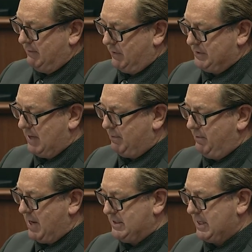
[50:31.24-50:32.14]
for example,
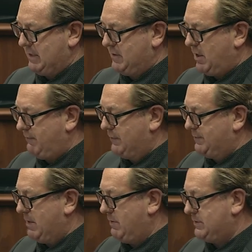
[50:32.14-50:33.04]
mandating that office
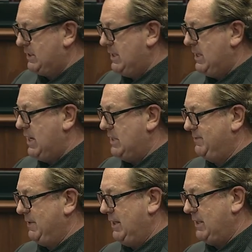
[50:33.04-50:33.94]
bearers are
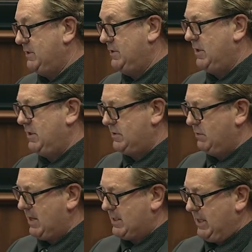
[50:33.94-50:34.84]
to be elected
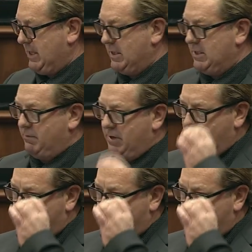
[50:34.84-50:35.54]
directly by